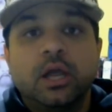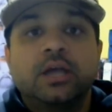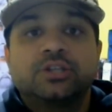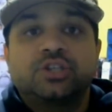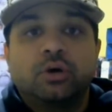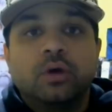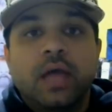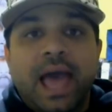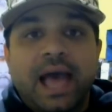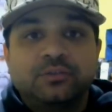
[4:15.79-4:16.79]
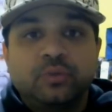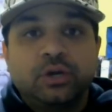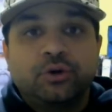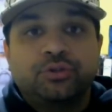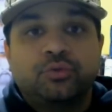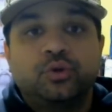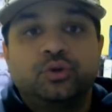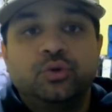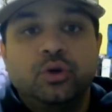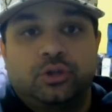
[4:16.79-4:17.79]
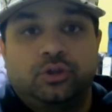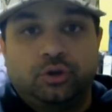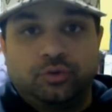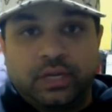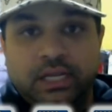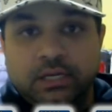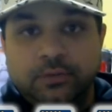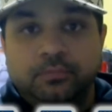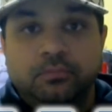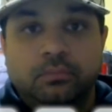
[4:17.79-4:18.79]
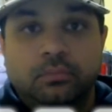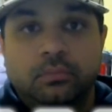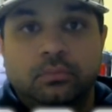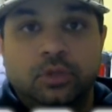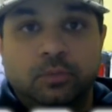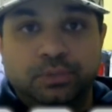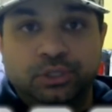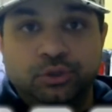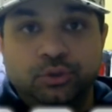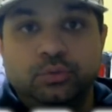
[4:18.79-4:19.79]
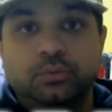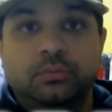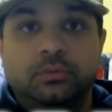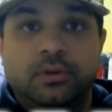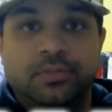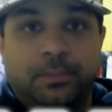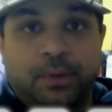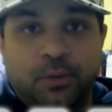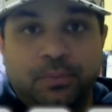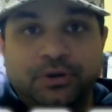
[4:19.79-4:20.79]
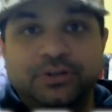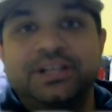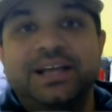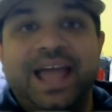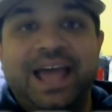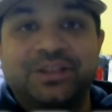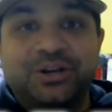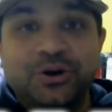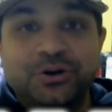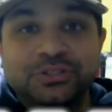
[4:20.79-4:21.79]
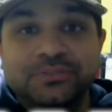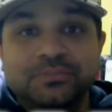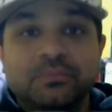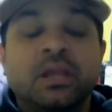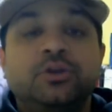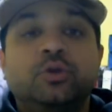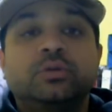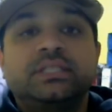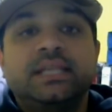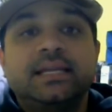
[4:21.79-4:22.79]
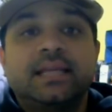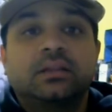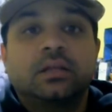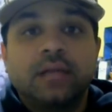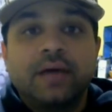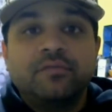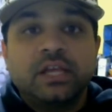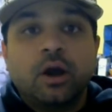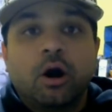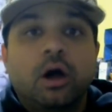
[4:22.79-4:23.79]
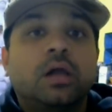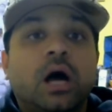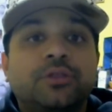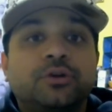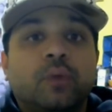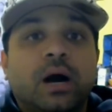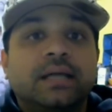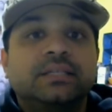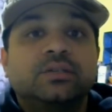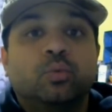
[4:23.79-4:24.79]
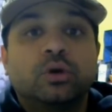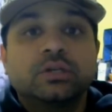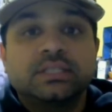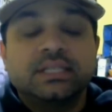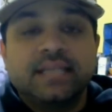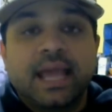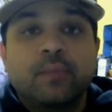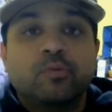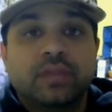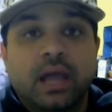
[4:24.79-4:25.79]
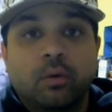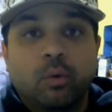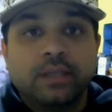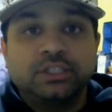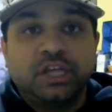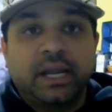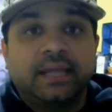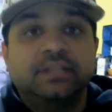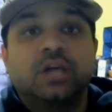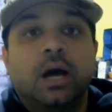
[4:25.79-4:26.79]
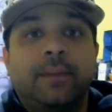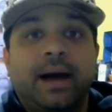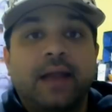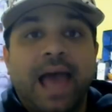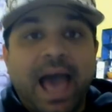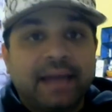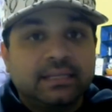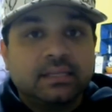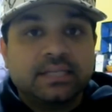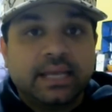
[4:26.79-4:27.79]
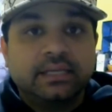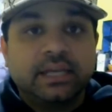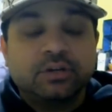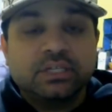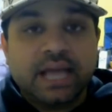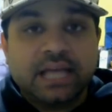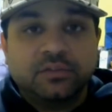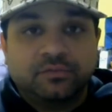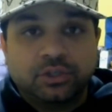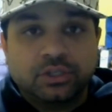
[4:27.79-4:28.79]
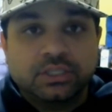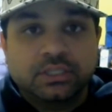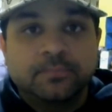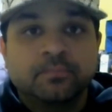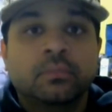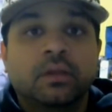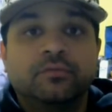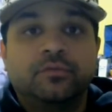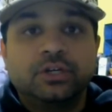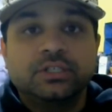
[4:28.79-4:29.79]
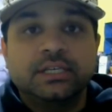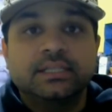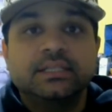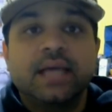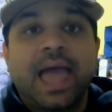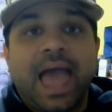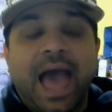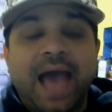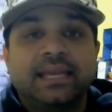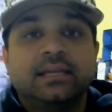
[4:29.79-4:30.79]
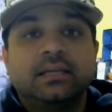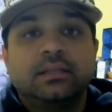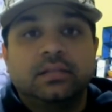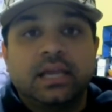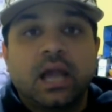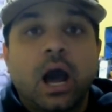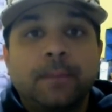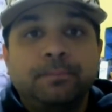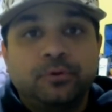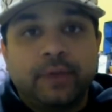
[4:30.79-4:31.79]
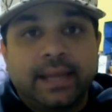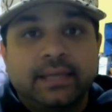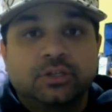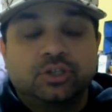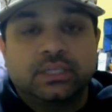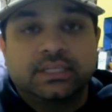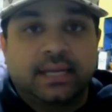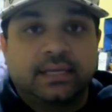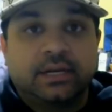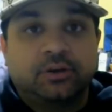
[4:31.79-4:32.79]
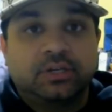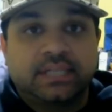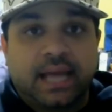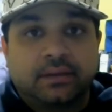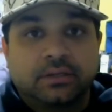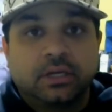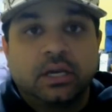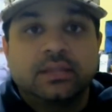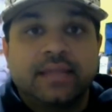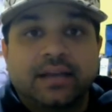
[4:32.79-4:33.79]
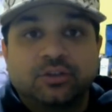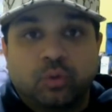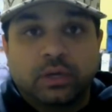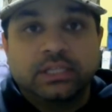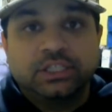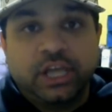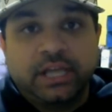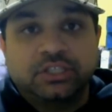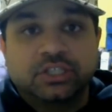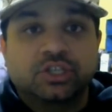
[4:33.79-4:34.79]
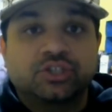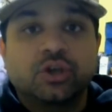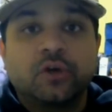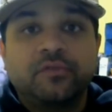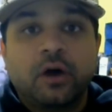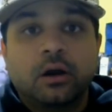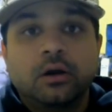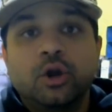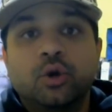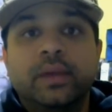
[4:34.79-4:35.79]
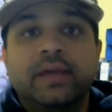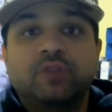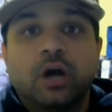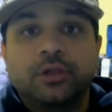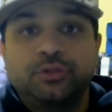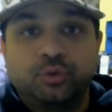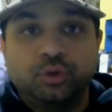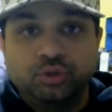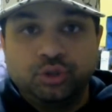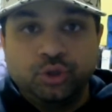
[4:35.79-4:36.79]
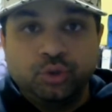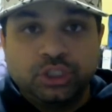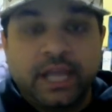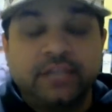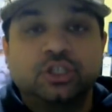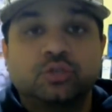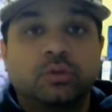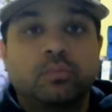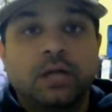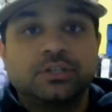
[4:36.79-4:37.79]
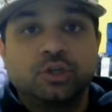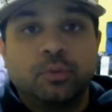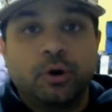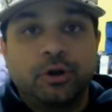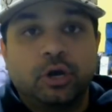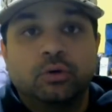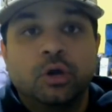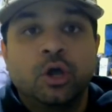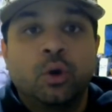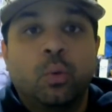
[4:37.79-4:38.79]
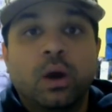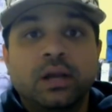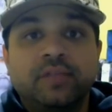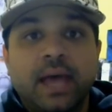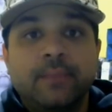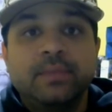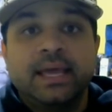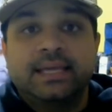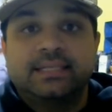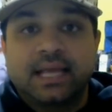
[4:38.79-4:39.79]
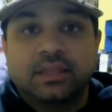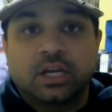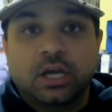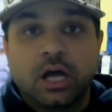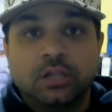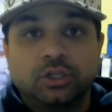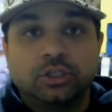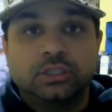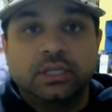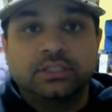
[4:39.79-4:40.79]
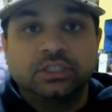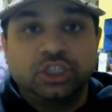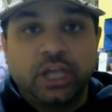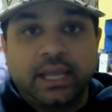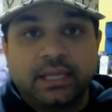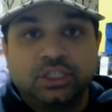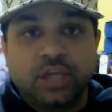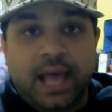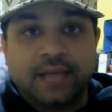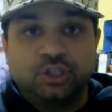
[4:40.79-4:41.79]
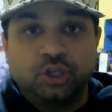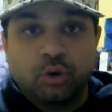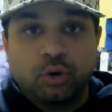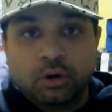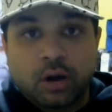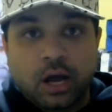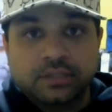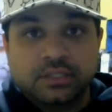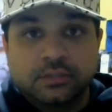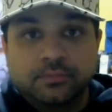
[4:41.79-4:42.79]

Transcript: So as we go through the green, the blue, the purple, and the gold, you will see that the leveling all otherwise works the same with that one change about adding the secondary stats first versus adding the upgrade to the secondary stat. That is one of the changes. So far, we have gone through 2 changes with Mods 2.0. One of them is that the color doesn't change as you go across.